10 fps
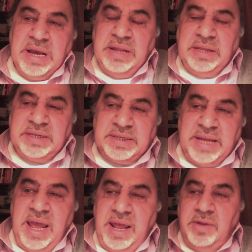
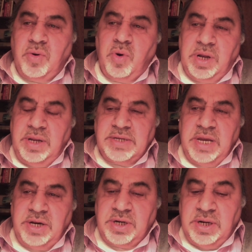understand
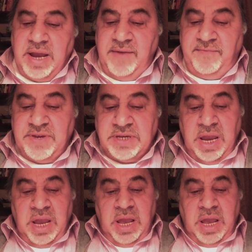organizational life is,